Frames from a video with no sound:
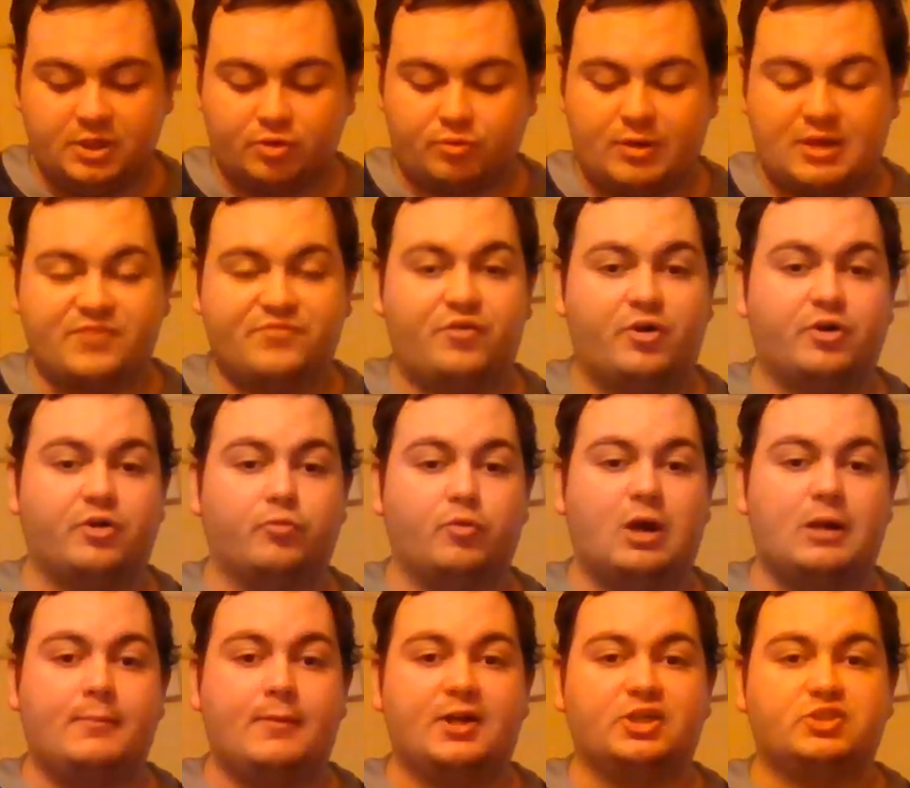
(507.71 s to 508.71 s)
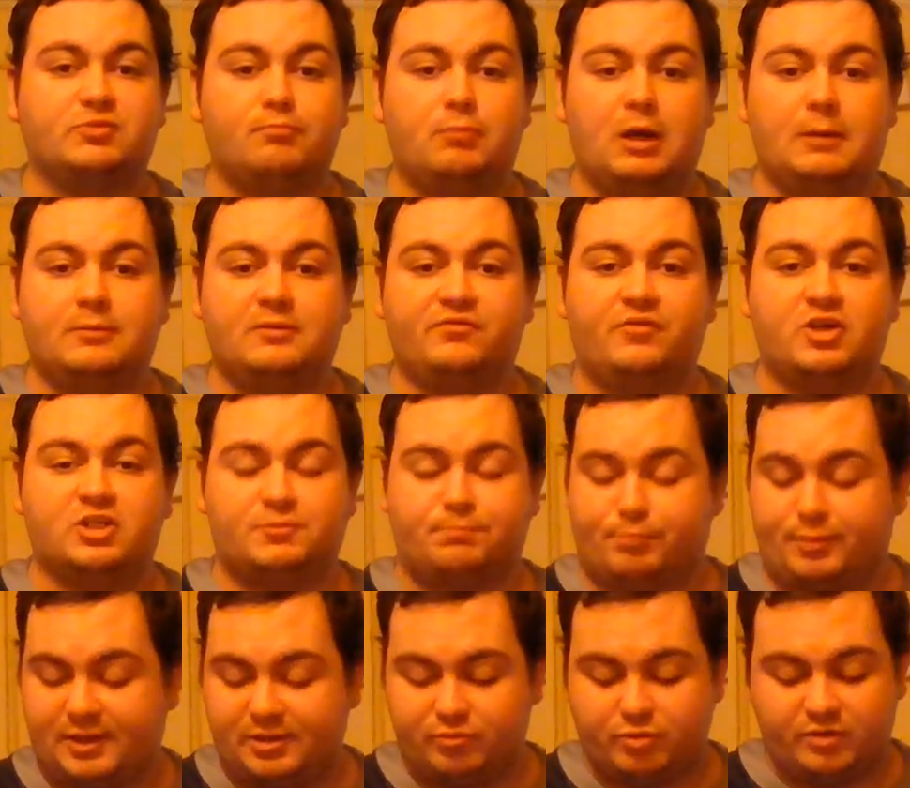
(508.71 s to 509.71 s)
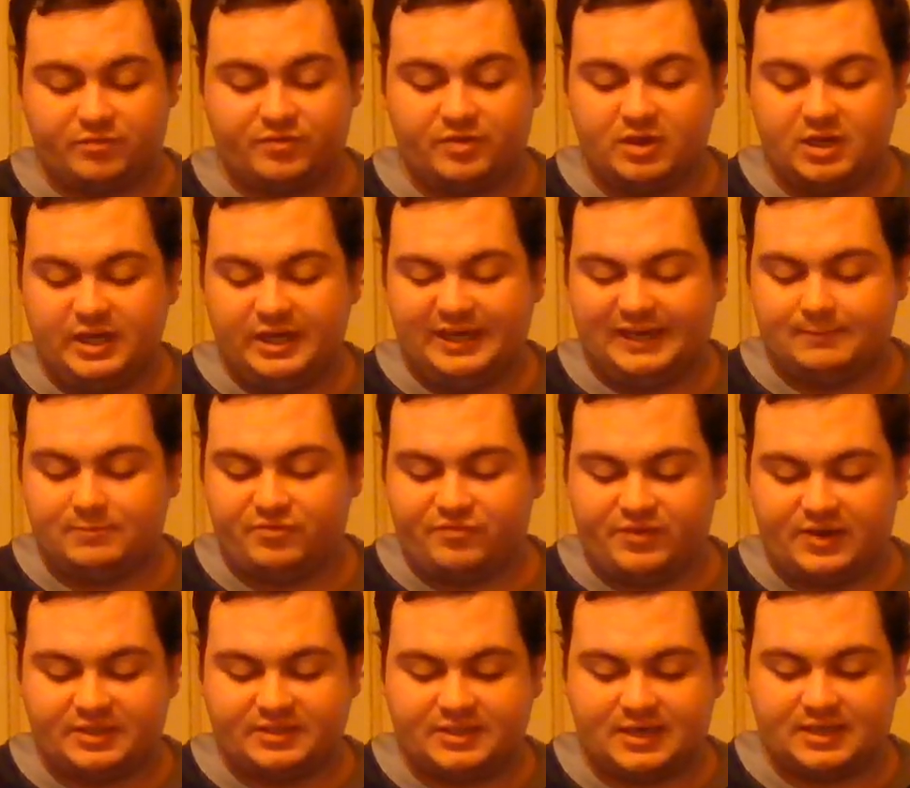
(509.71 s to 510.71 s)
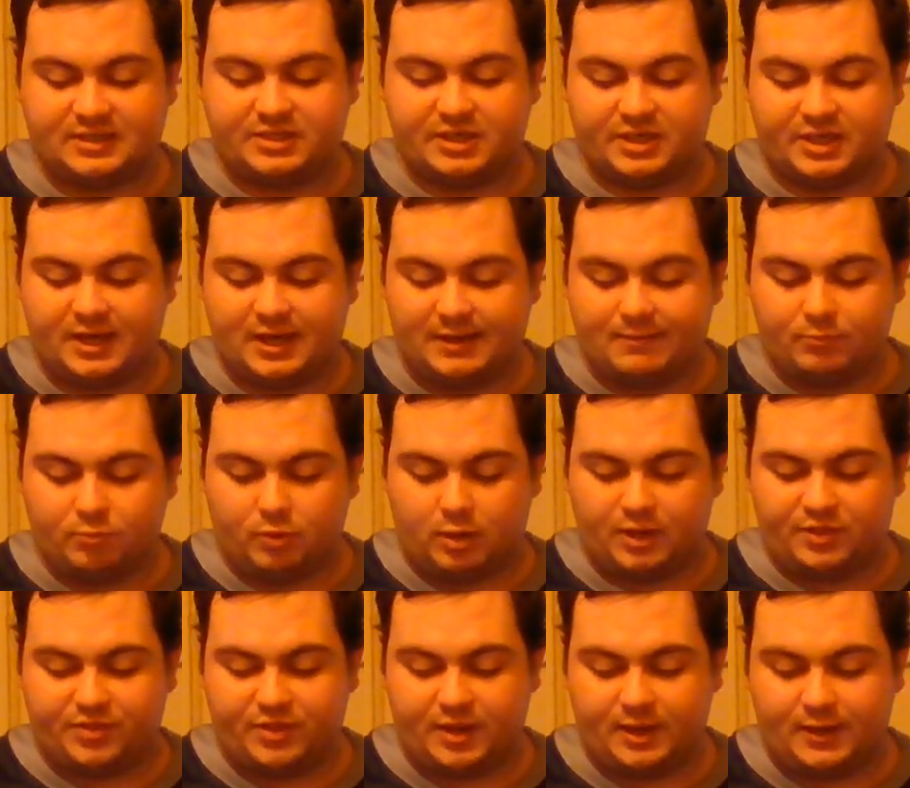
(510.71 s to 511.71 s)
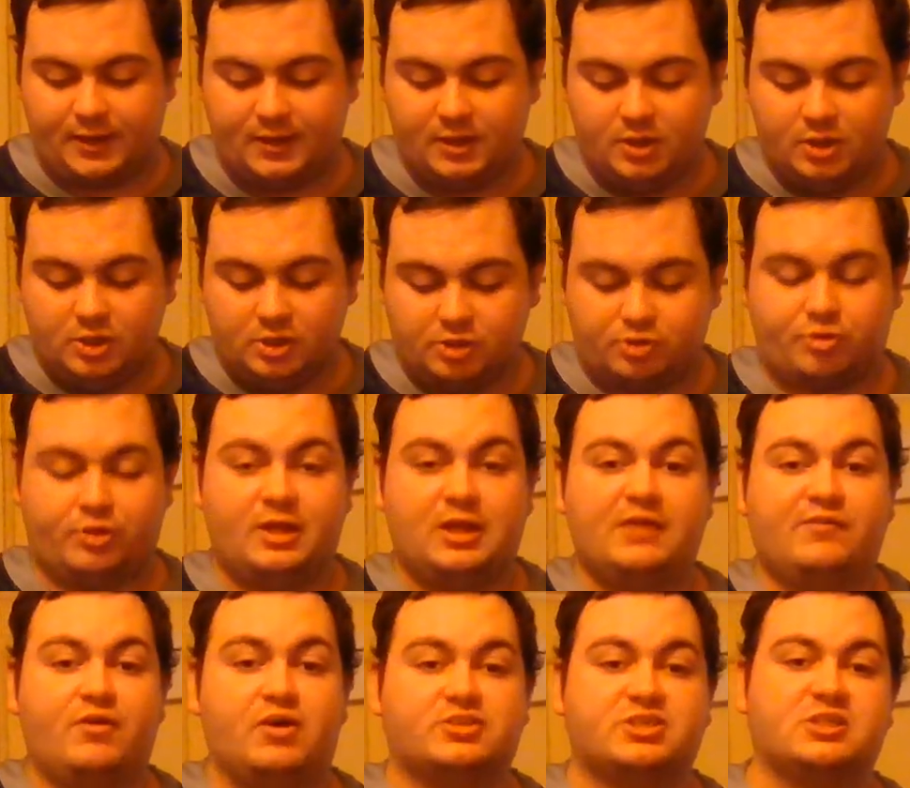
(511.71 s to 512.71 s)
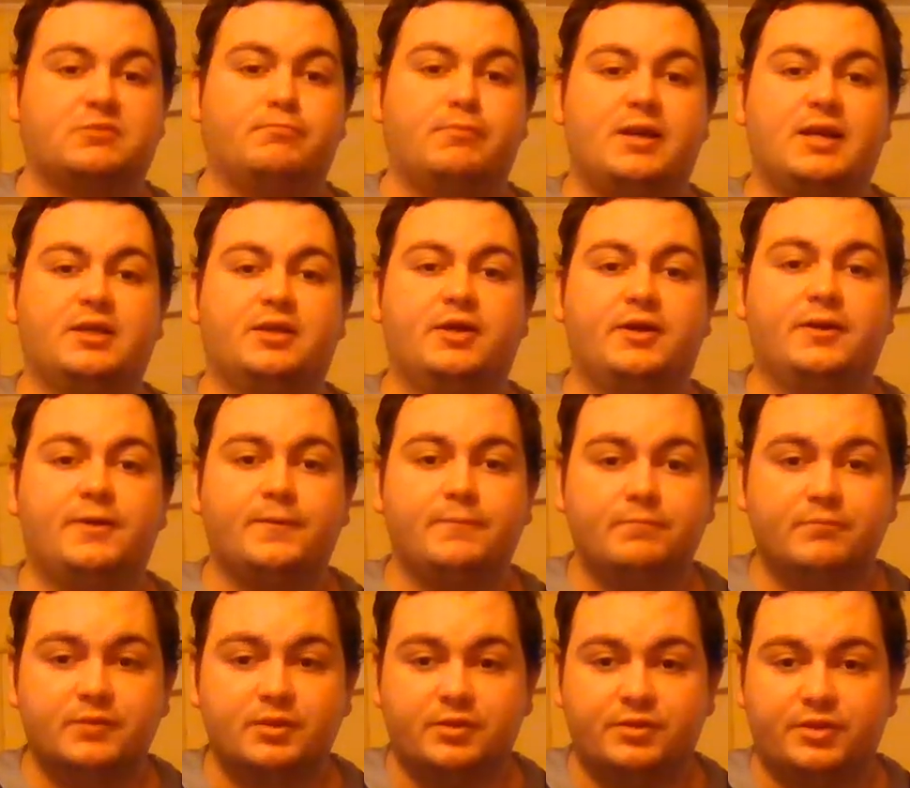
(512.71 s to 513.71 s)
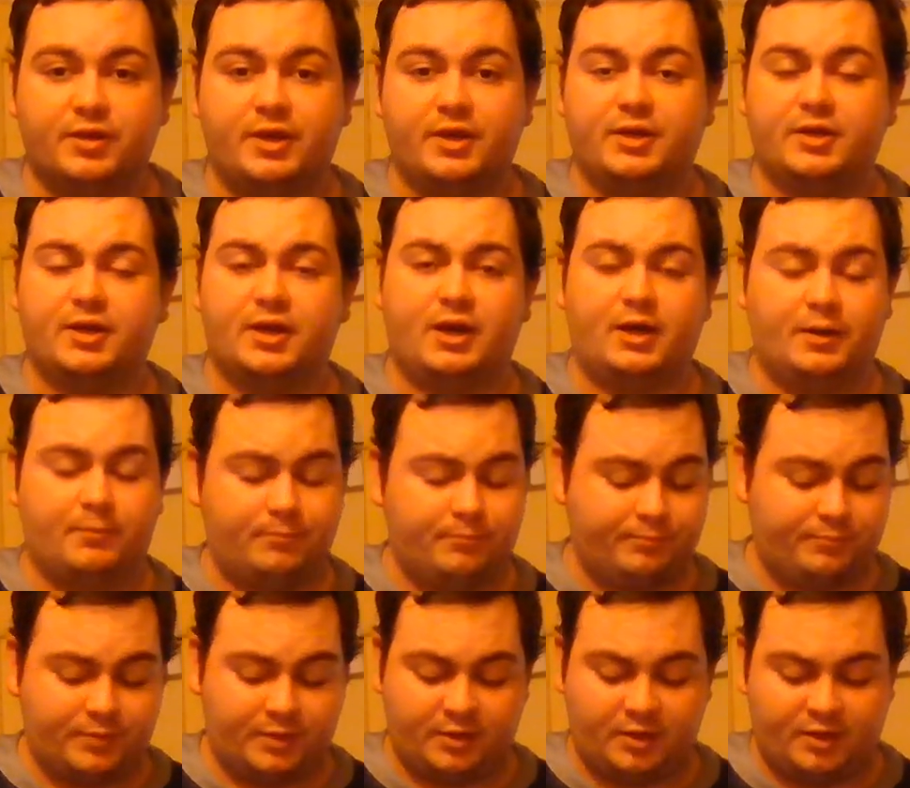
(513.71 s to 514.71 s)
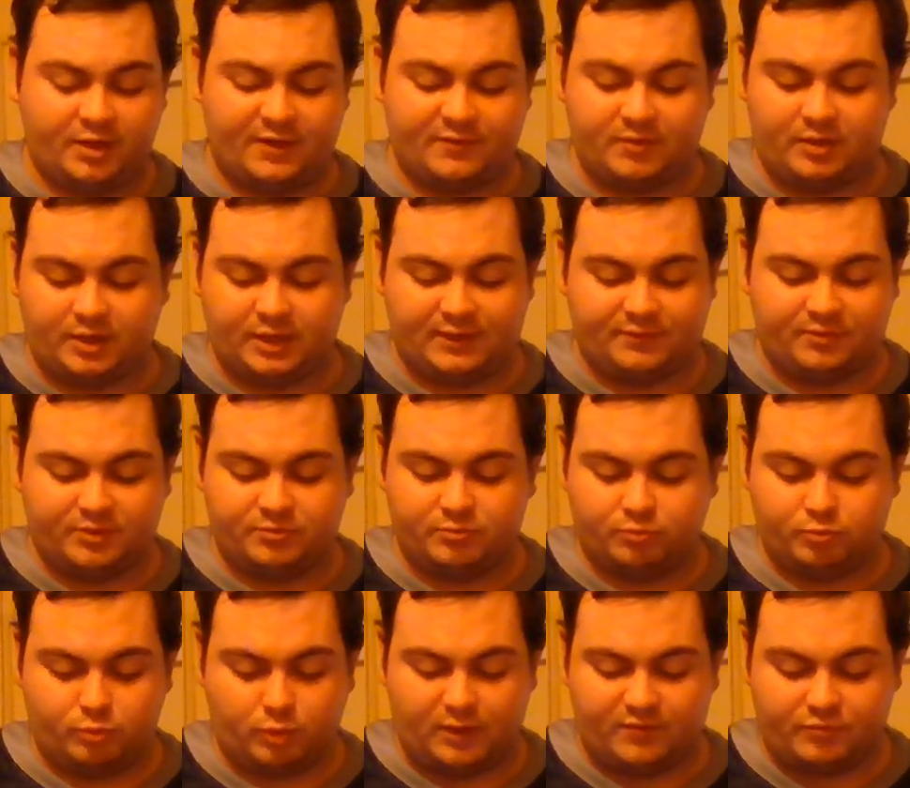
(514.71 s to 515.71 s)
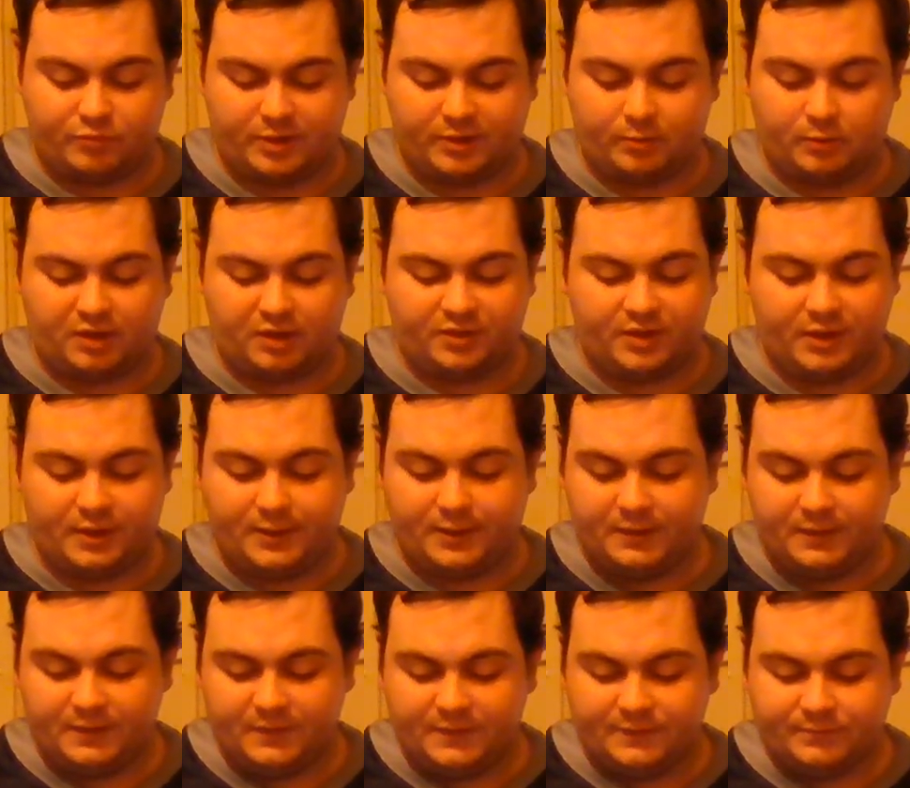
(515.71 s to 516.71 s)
Grand Final rematch, Melbourne versus Penrith, another fantastic game right there. Cronulla versus Manly, another rivalry right there.